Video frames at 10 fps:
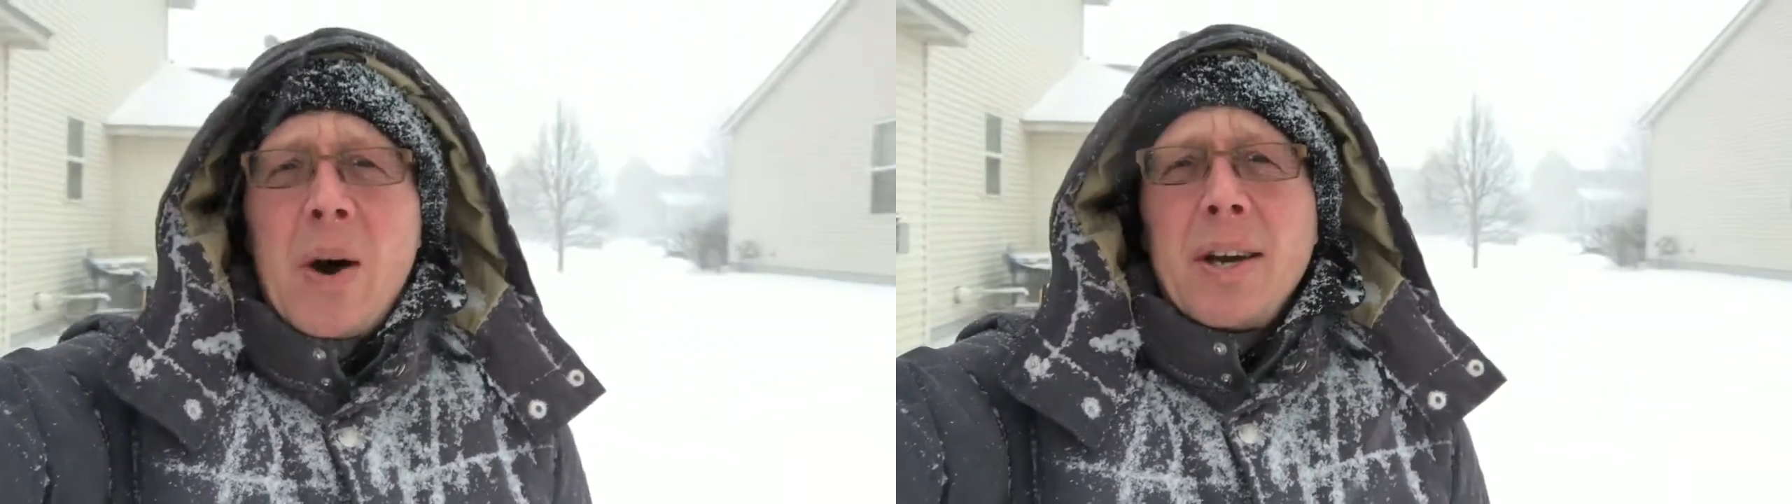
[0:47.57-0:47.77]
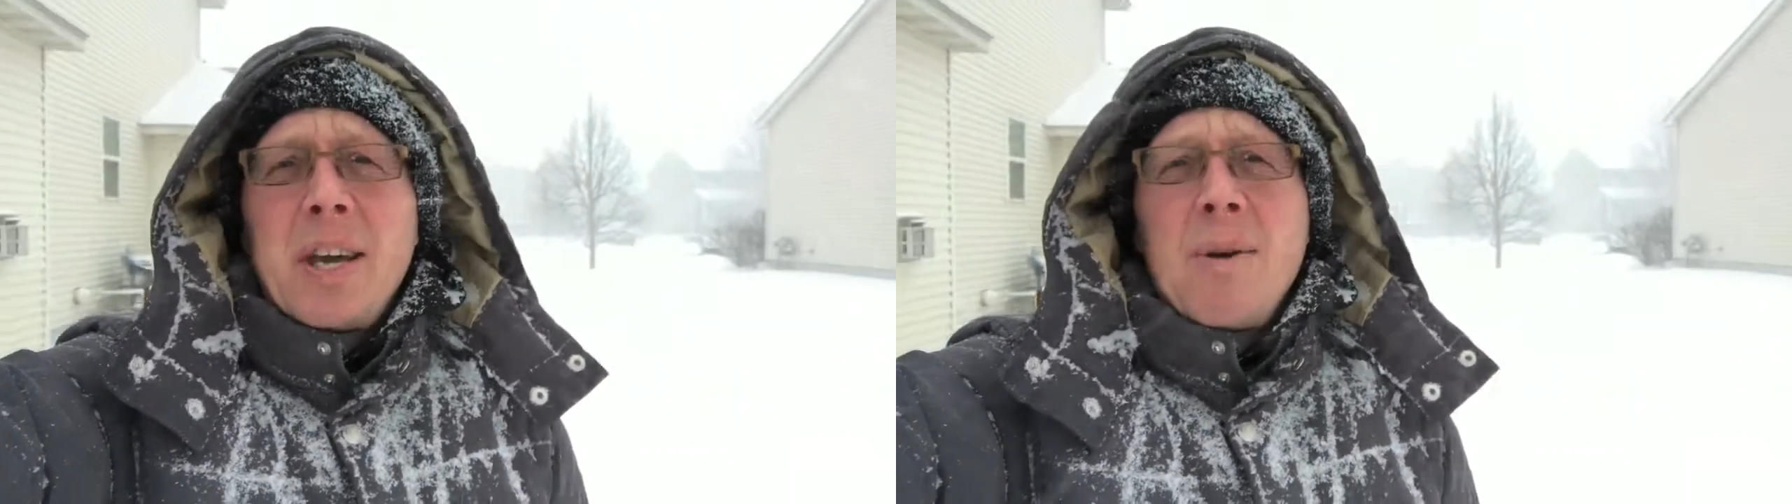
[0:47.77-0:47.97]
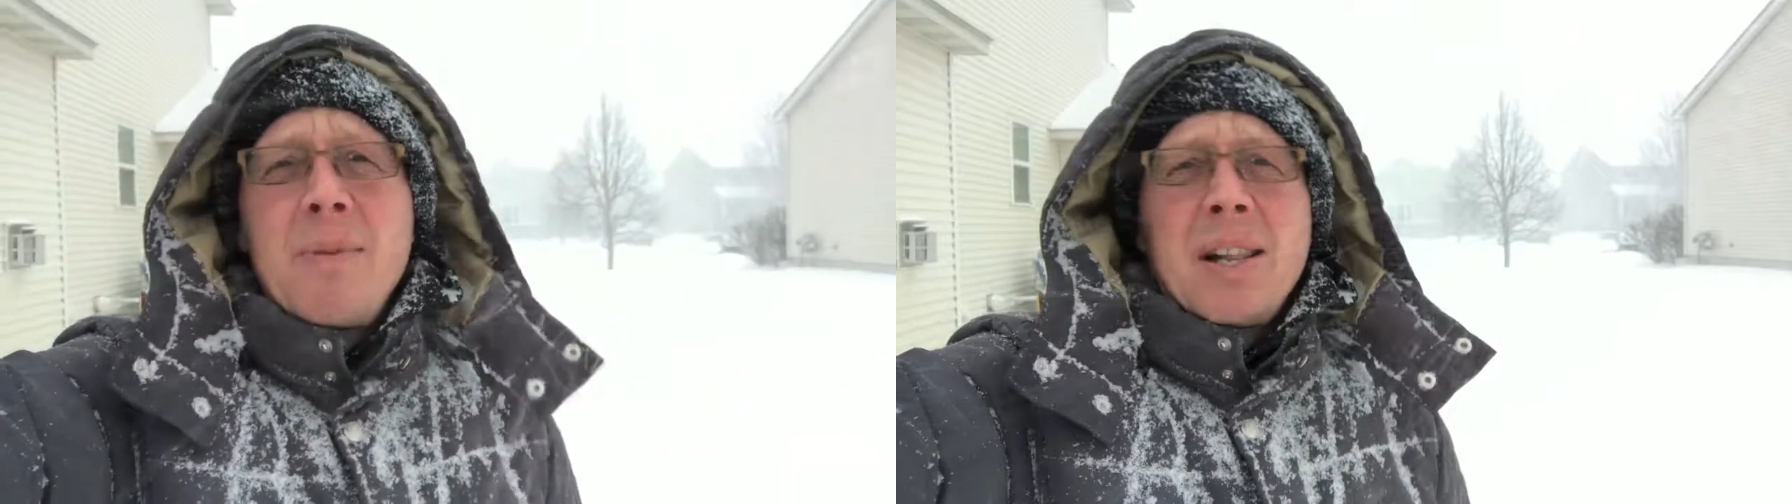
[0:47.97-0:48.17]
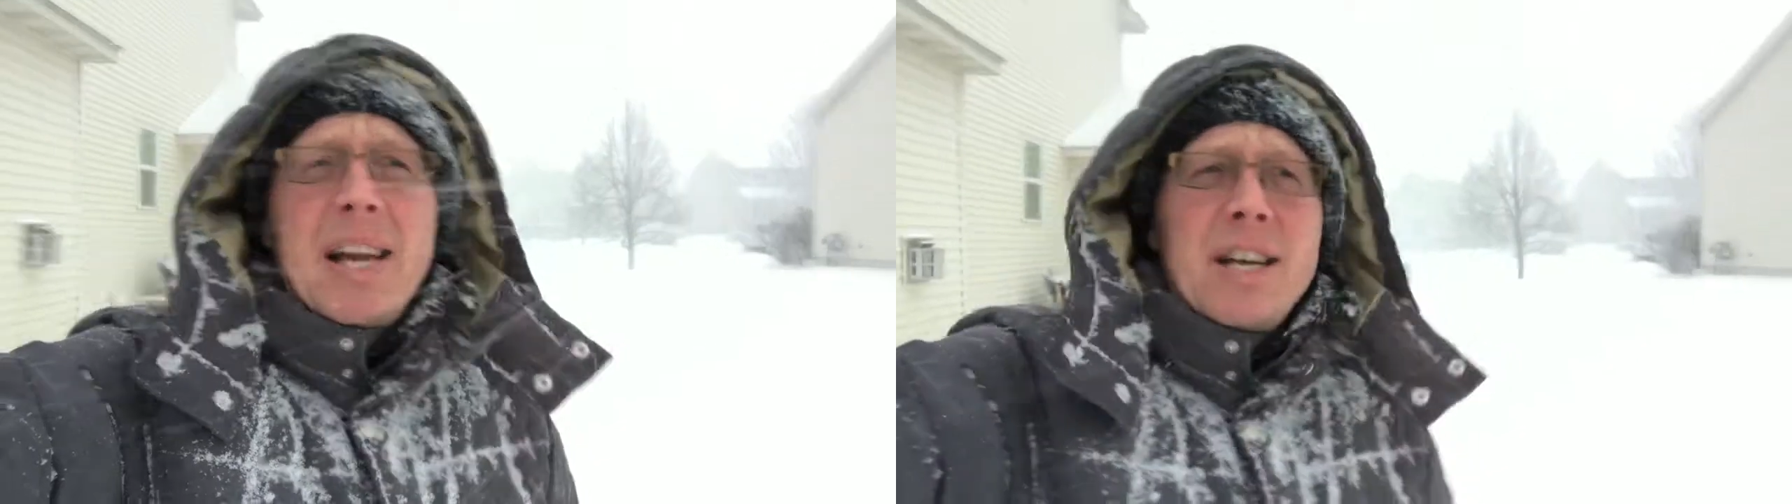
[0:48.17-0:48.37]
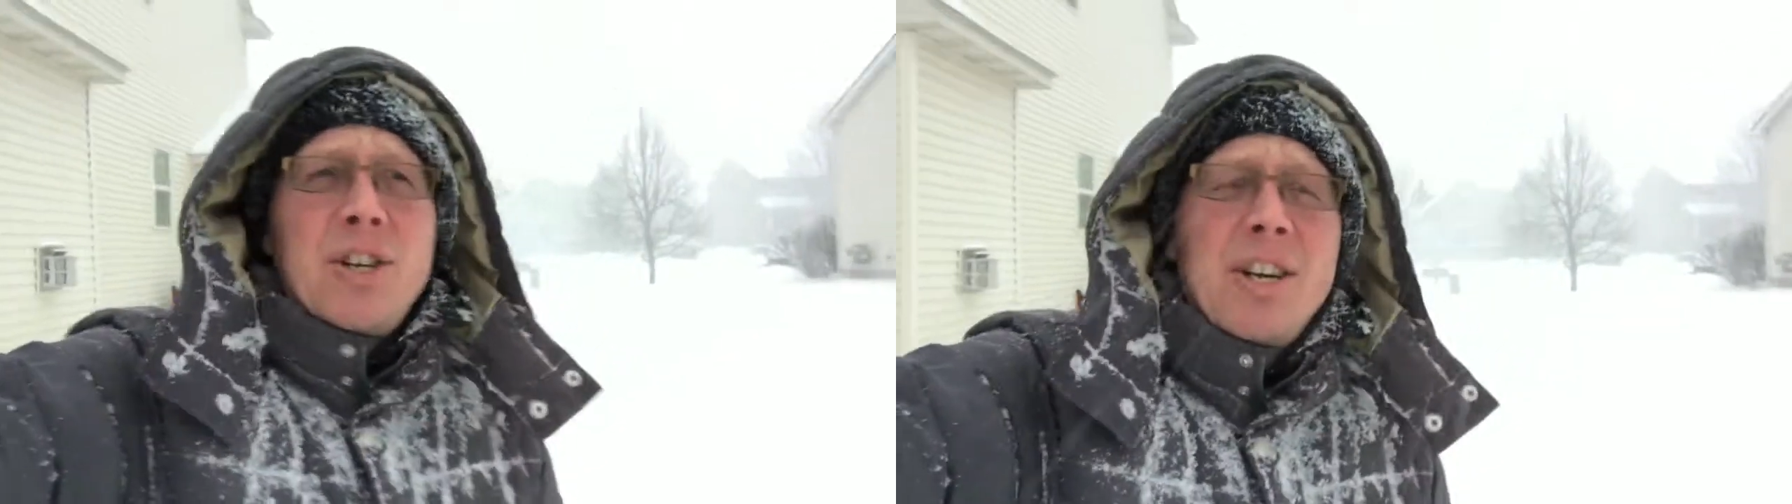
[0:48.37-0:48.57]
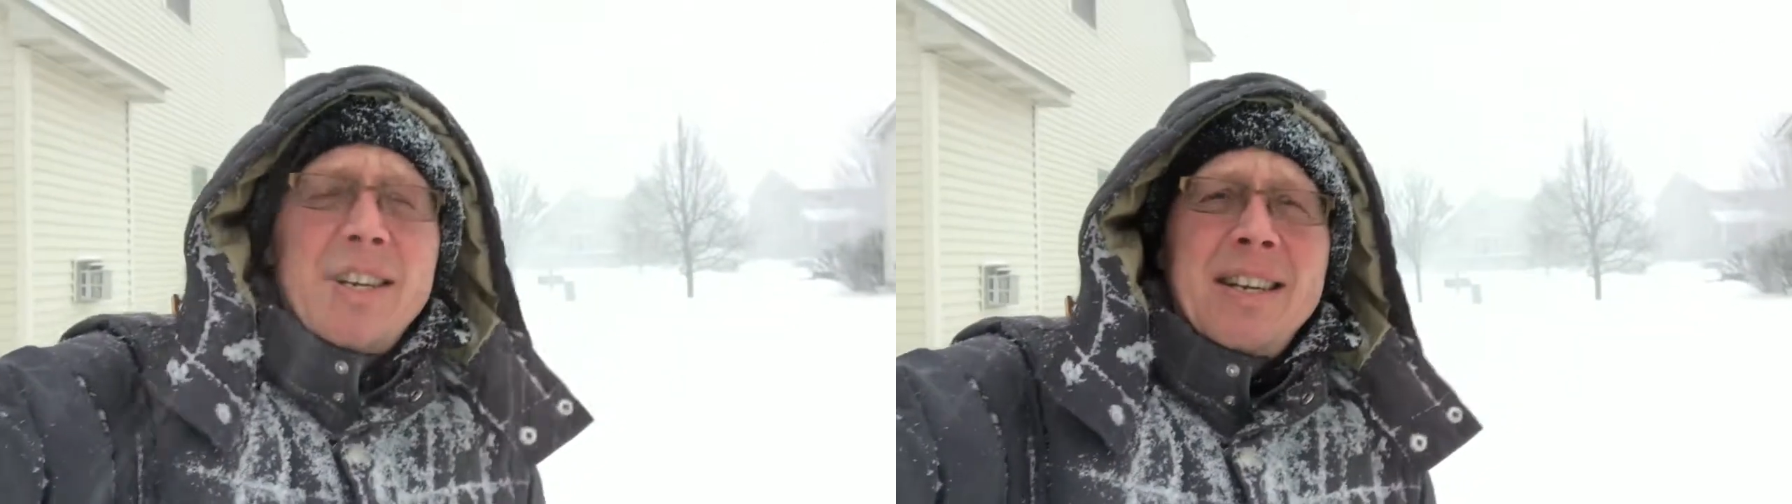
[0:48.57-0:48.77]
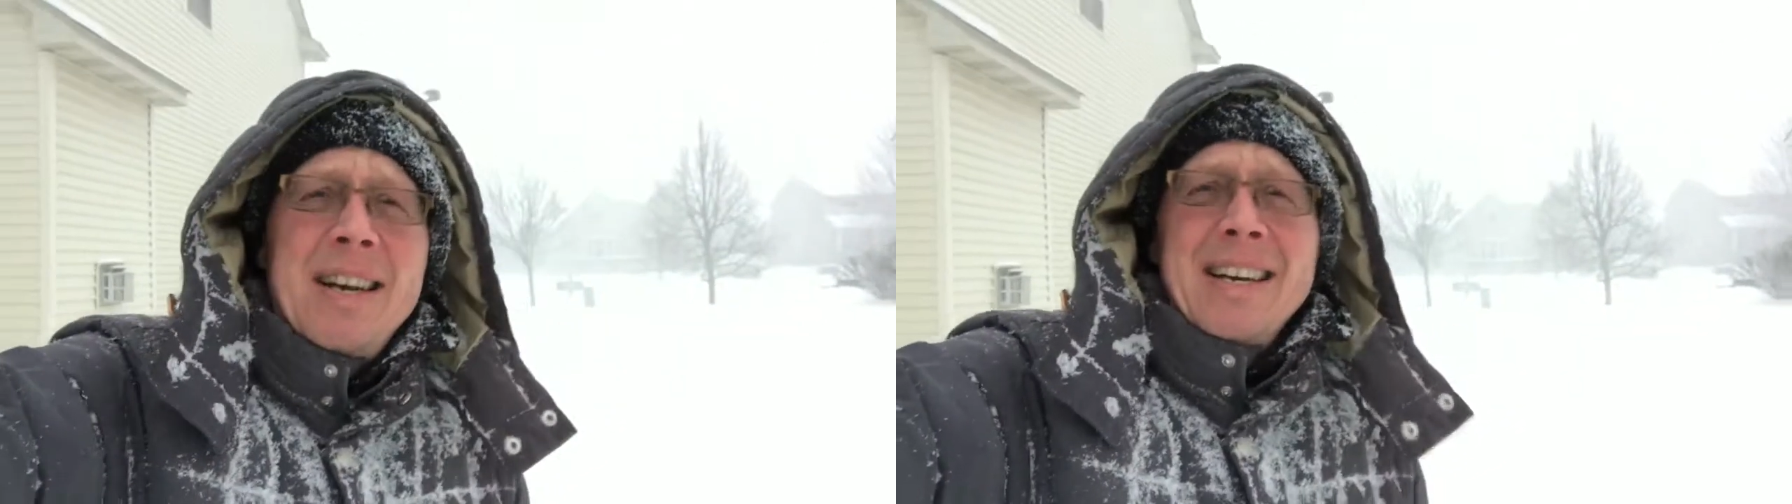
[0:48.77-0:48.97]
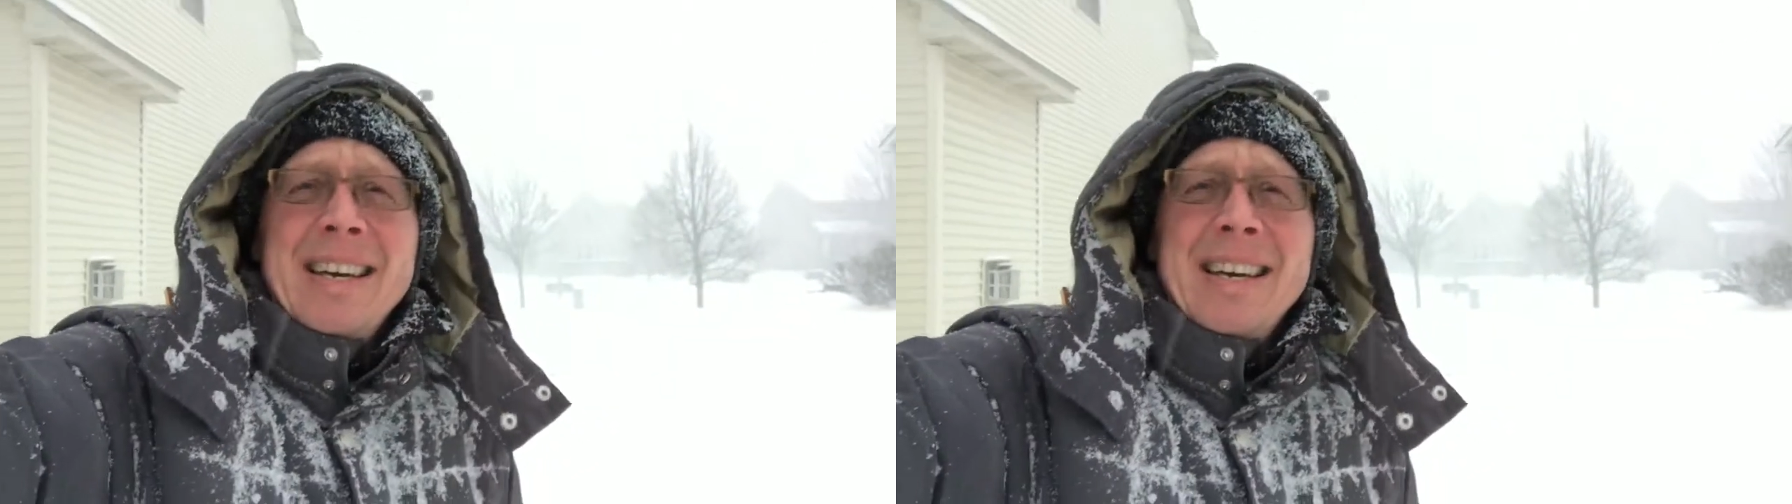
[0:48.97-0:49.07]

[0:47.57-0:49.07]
accumulation